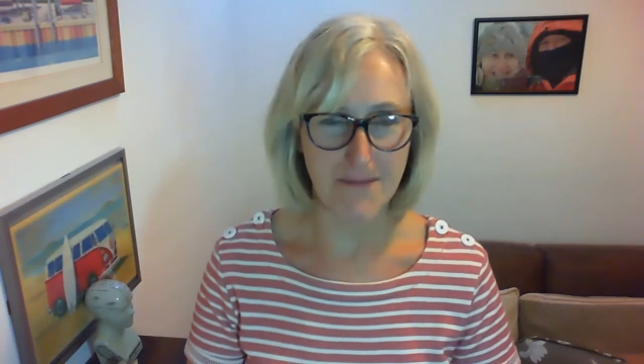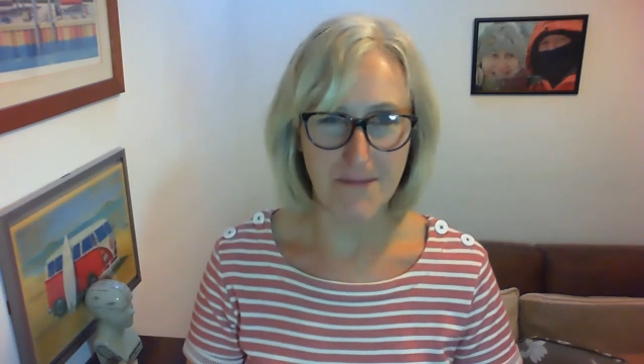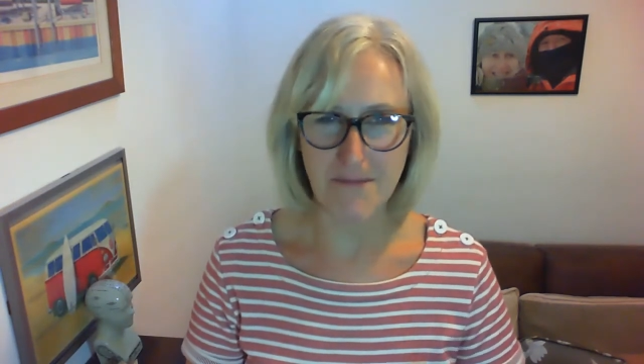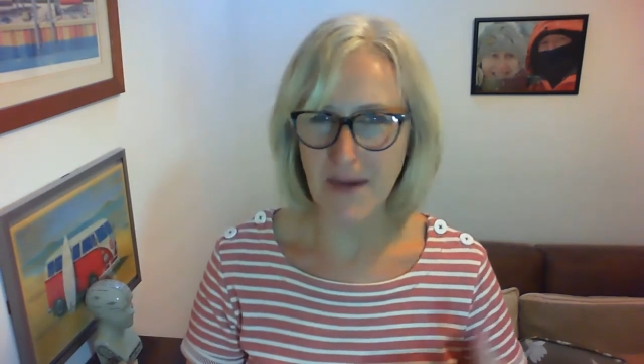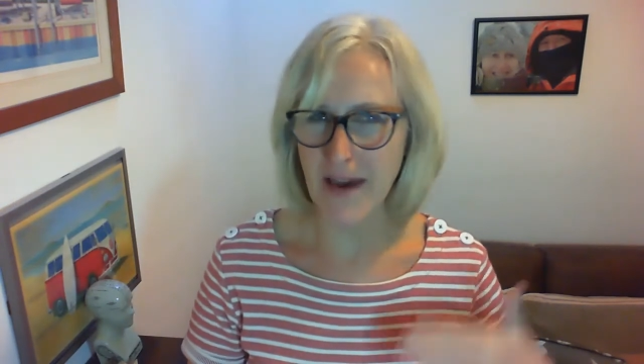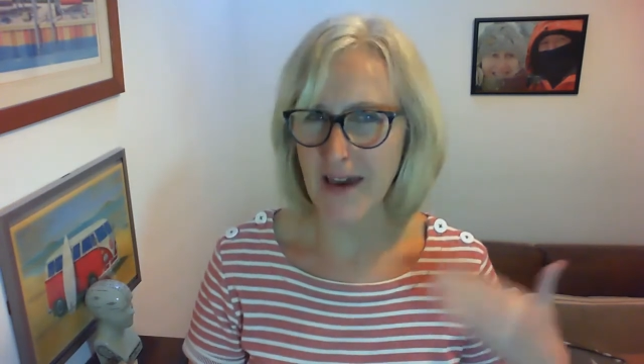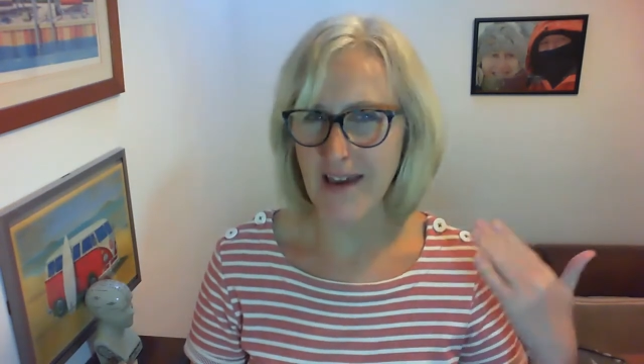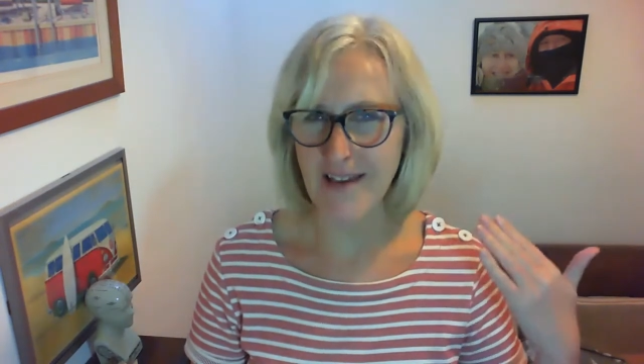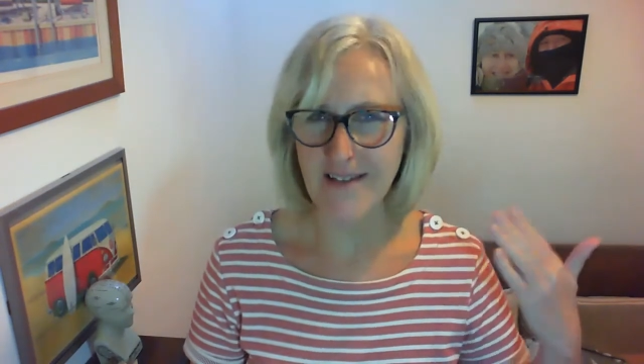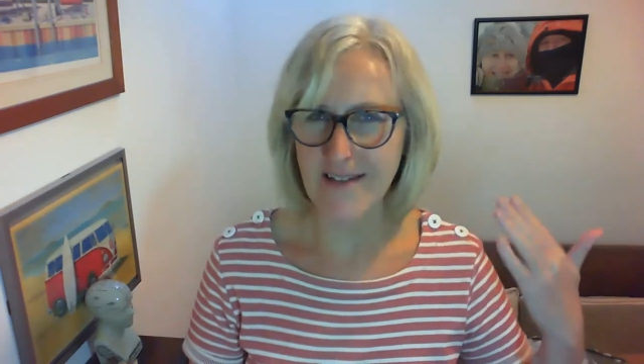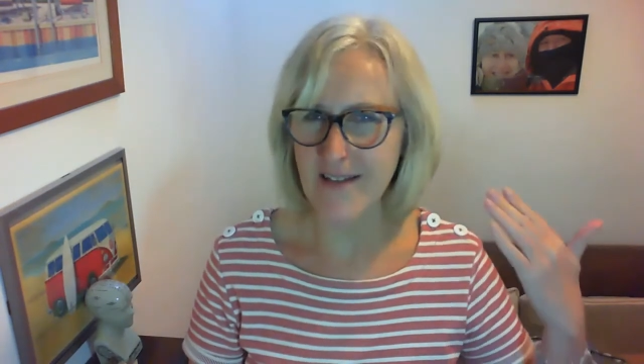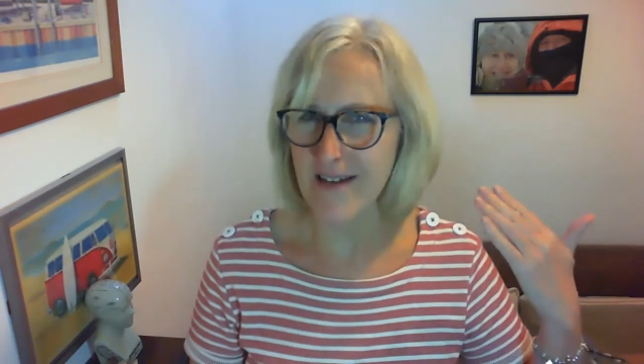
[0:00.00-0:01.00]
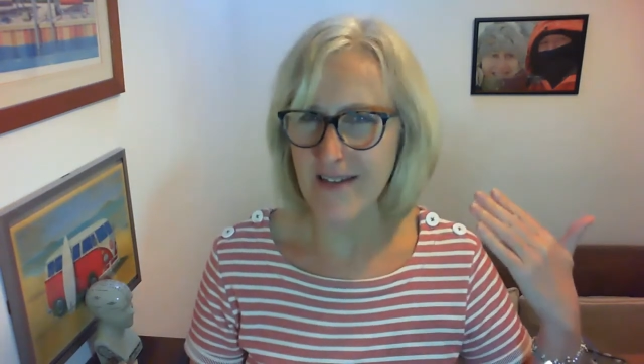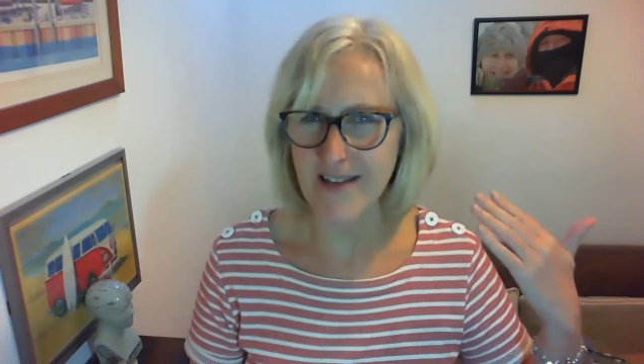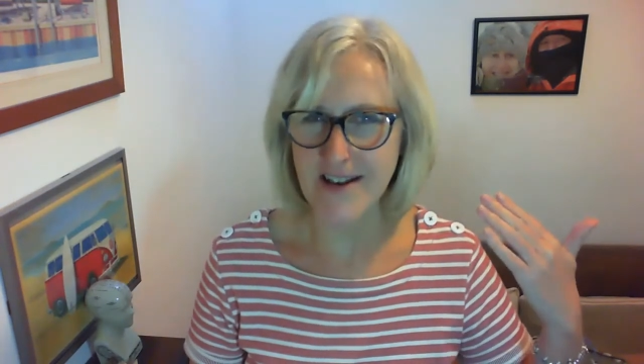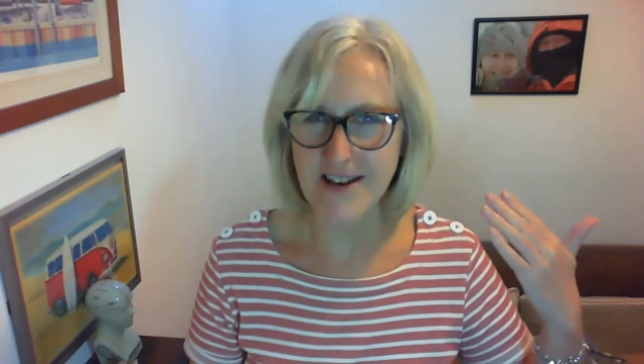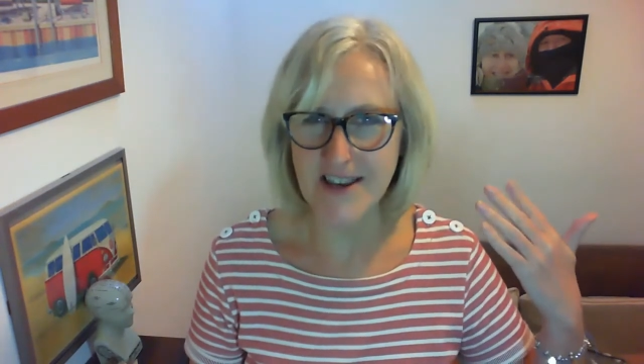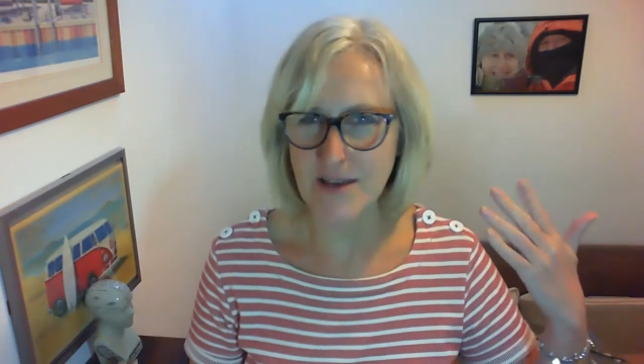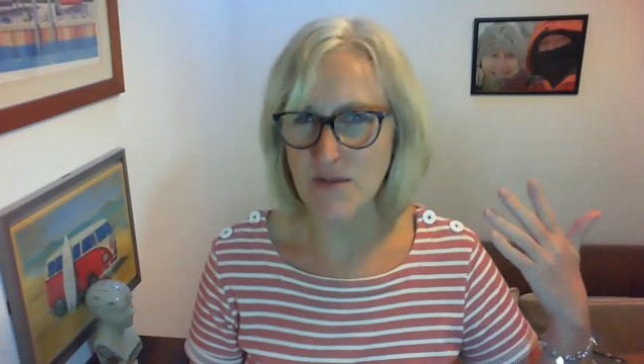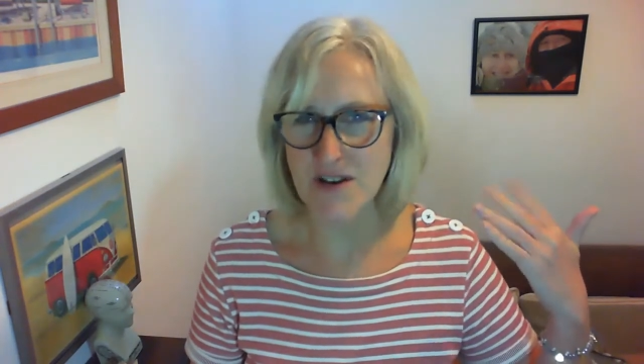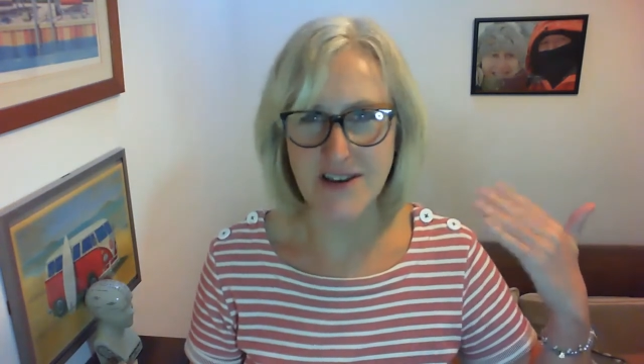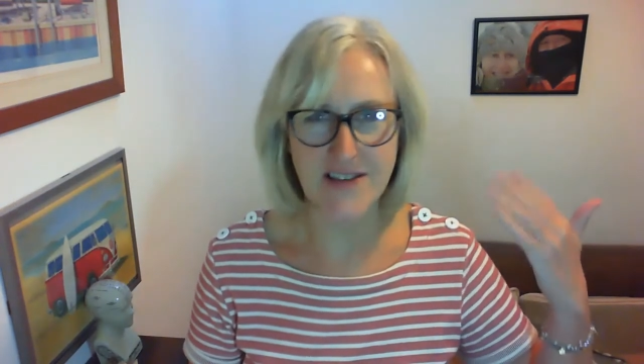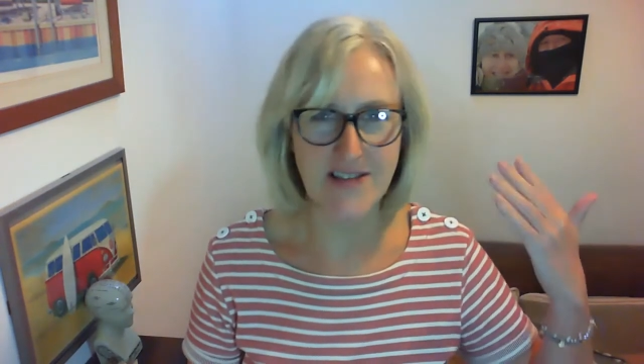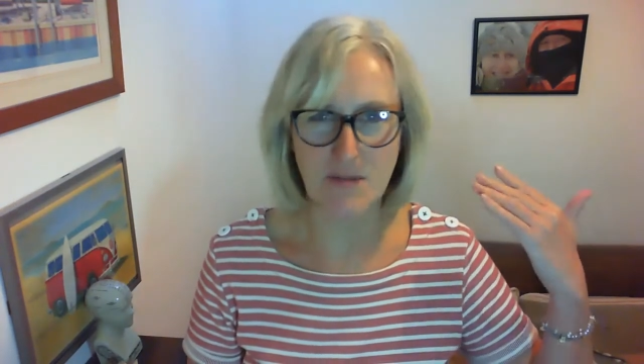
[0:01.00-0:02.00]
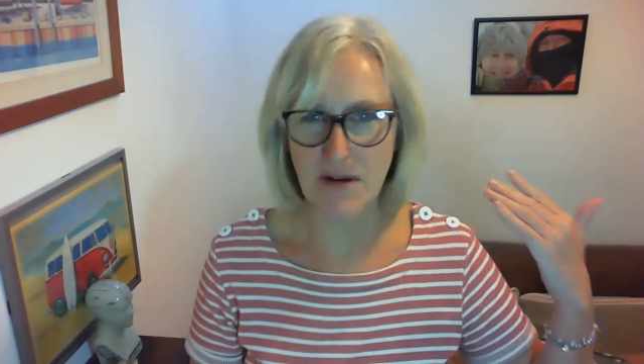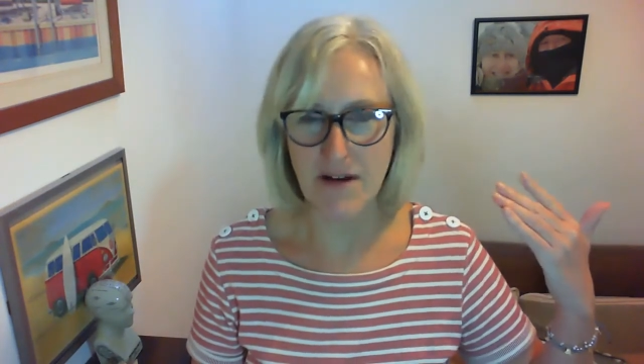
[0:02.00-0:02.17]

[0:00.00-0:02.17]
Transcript: may, in the dim and distant